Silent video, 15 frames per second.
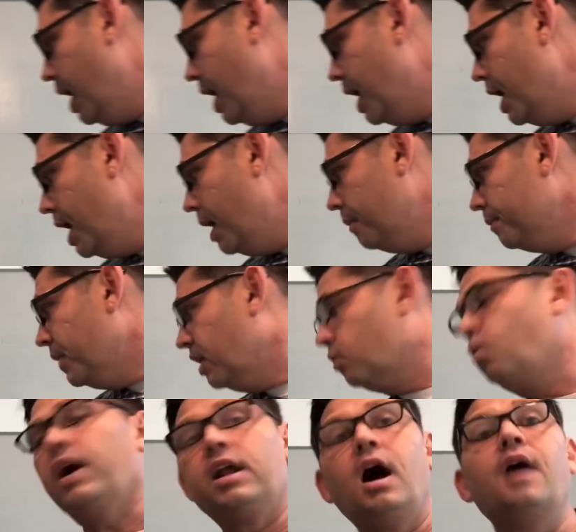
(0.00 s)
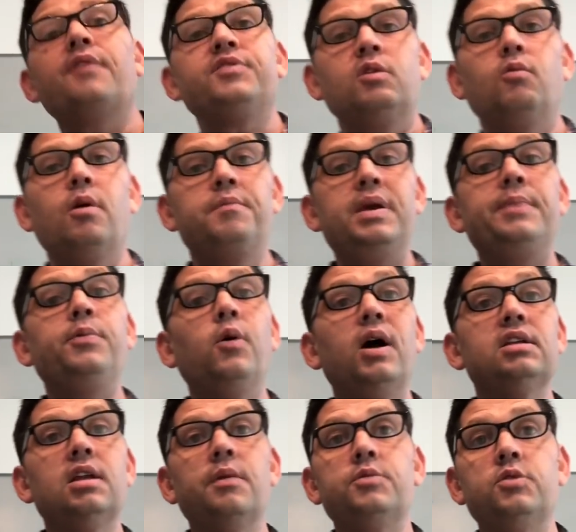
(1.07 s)
And quite often what people
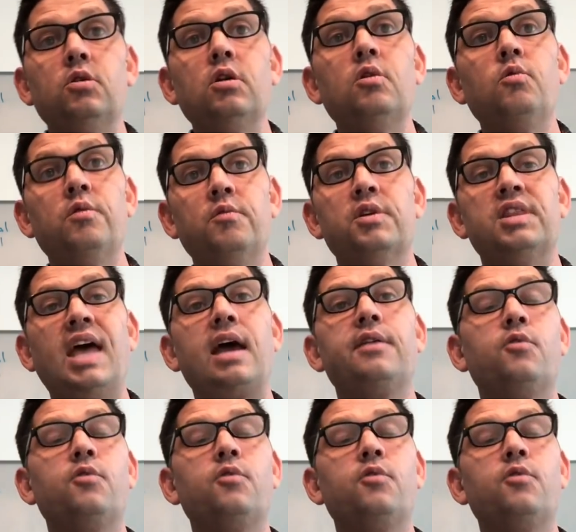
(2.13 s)
ended up doing with that,